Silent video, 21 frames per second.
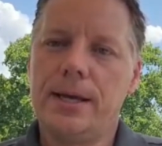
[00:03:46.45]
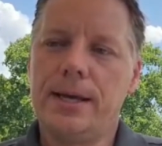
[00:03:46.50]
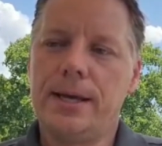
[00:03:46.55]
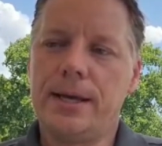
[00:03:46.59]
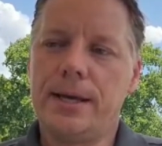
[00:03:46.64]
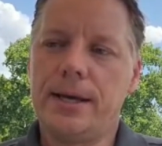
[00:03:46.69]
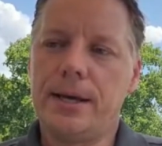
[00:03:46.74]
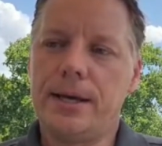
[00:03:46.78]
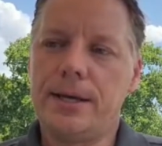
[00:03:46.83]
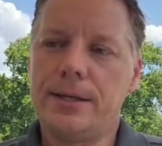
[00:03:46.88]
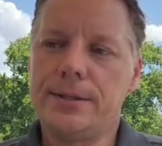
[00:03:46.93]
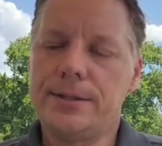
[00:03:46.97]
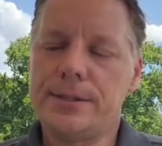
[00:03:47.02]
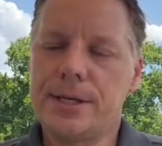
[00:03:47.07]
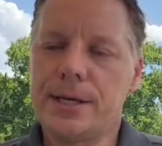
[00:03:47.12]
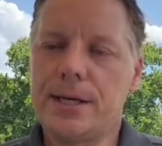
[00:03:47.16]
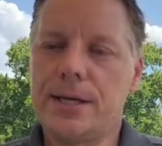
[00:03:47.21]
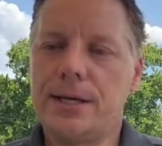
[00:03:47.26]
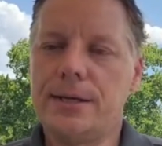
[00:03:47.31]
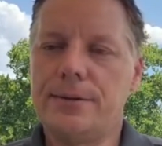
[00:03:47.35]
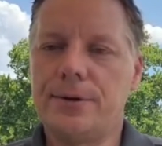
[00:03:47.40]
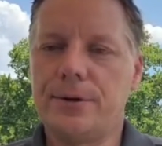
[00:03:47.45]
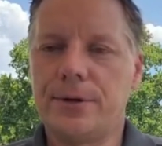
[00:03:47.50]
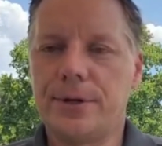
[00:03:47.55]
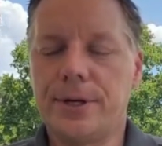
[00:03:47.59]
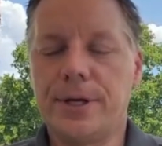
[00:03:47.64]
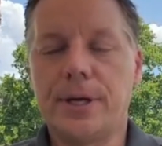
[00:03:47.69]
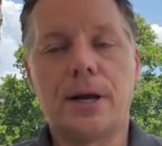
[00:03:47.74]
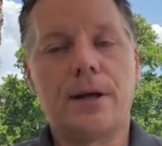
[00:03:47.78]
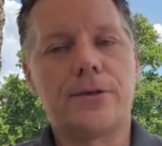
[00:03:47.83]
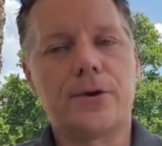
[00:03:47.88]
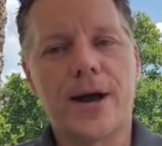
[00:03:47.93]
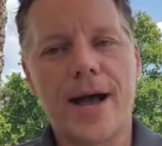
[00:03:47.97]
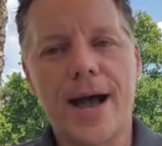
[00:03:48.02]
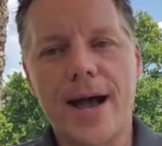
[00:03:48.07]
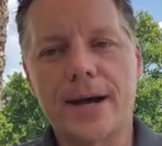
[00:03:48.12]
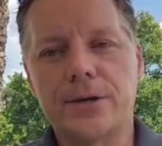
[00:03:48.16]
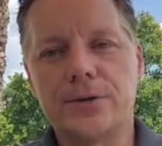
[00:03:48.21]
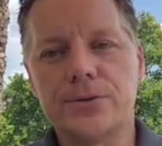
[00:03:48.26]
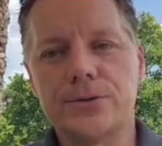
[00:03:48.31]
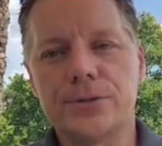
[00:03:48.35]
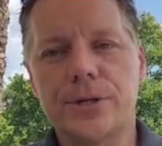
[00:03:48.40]
and uh, they're going to get other
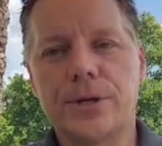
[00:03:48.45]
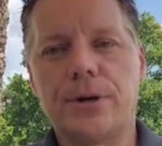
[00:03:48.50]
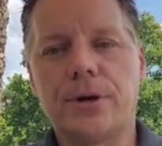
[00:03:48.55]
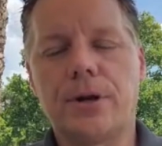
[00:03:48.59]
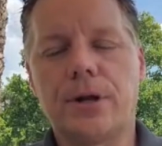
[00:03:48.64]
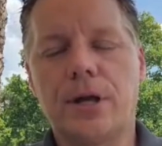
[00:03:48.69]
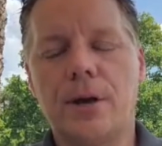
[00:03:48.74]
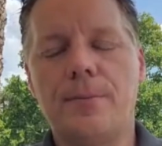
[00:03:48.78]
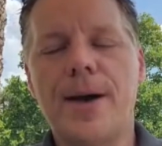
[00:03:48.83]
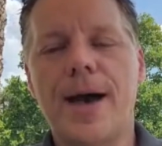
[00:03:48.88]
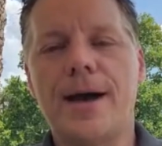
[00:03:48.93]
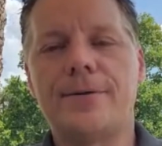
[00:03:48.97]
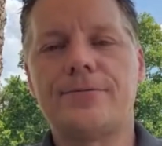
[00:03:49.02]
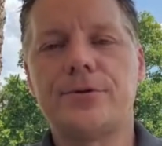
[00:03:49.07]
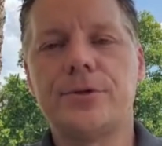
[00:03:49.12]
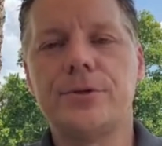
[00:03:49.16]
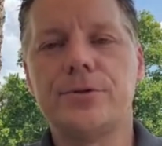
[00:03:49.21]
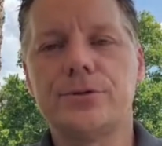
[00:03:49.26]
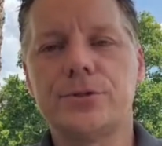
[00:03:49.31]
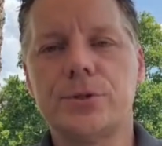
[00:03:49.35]
hackers that are going to come after you.